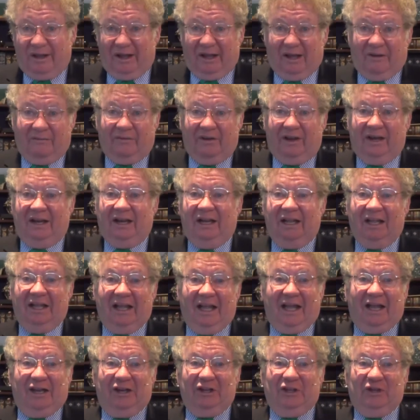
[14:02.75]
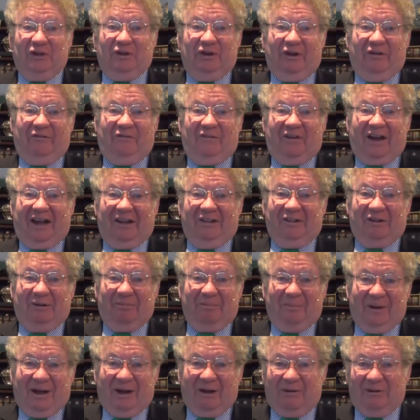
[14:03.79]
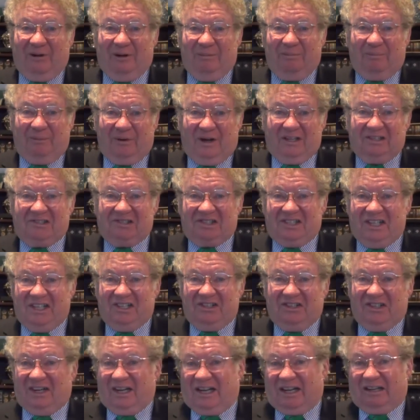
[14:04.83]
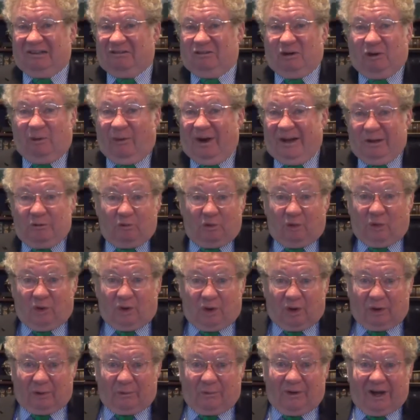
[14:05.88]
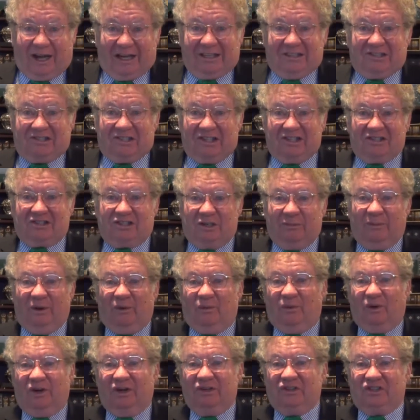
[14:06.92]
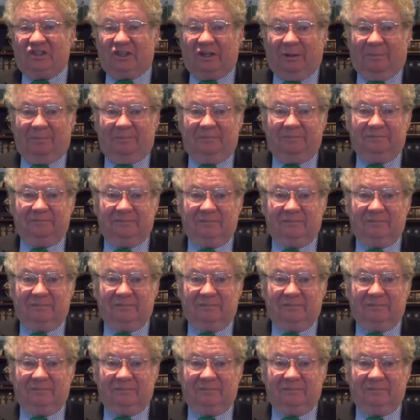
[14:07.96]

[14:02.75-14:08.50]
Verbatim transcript: heaven and unify their power and prestige in a great worldwide system of worship.